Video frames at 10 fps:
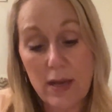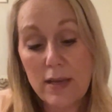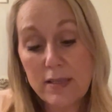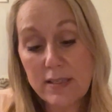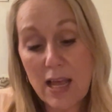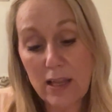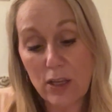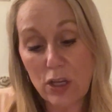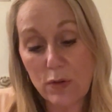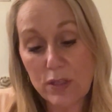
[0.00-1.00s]
Stella
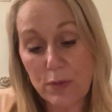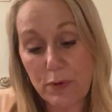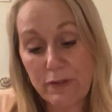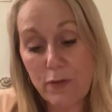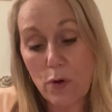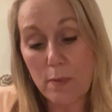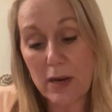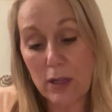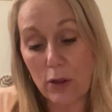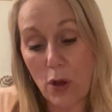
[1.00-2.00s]
used to perform in
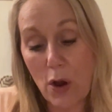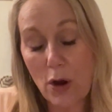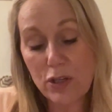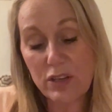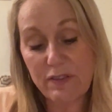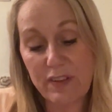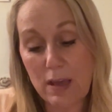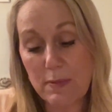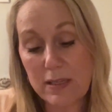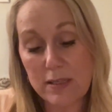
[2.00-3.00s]
a large and
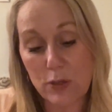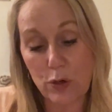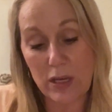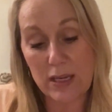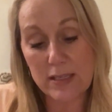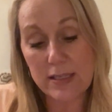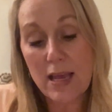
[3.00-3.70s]
famous circus,